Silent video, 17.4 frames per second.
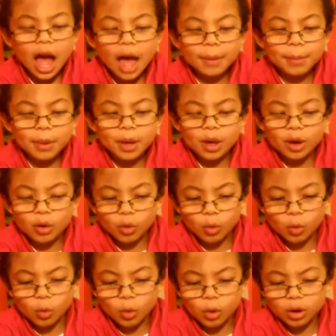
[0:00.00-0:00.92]
I bet
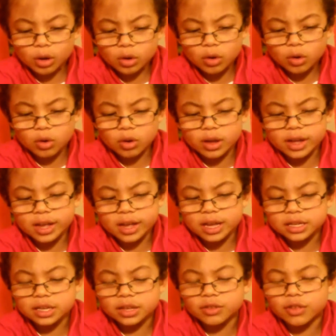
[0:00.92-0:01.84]
oil
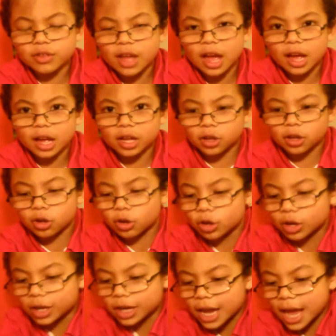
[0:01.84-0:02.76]
isn't that
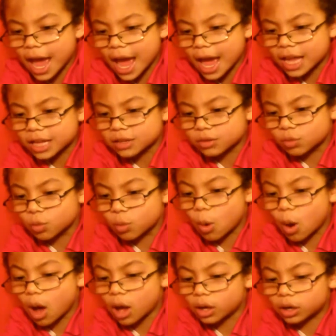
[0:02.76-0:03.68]
good as
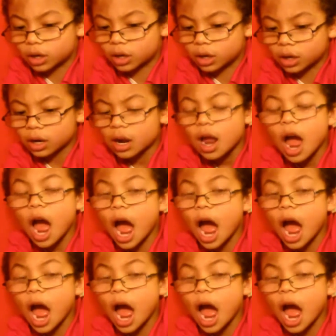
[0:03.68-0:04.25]
water.